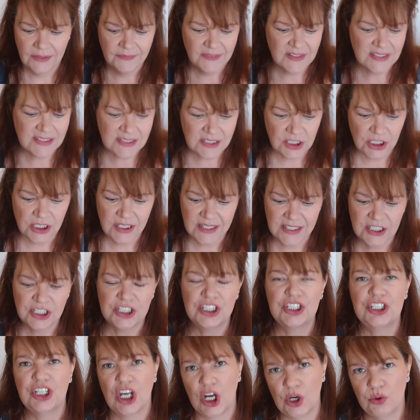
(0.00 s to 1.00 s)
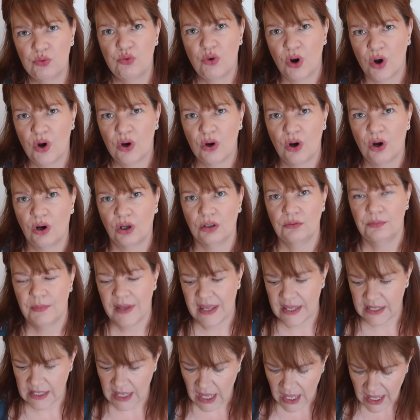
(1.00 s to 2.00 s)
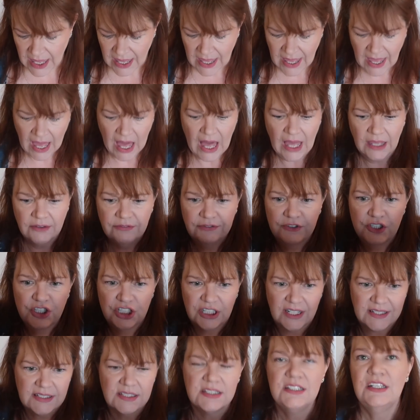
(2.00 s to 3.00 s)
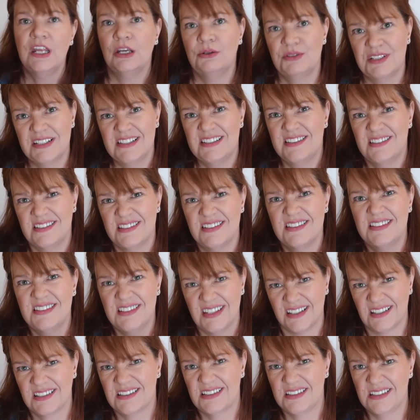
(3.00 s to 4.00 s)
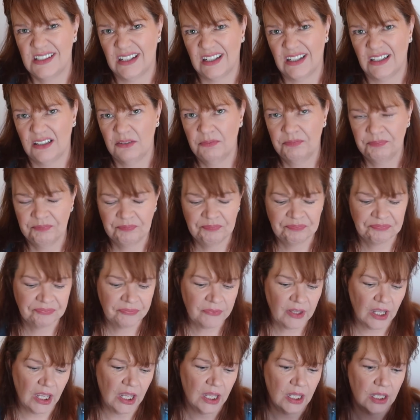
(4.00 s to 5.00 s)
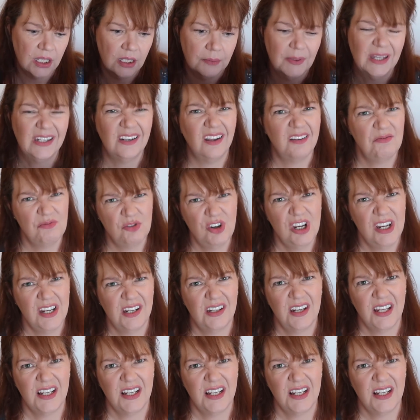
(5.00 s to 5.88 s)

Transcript: The skirt is so wrong on me. I've just noticed it's a 16, and I'm really an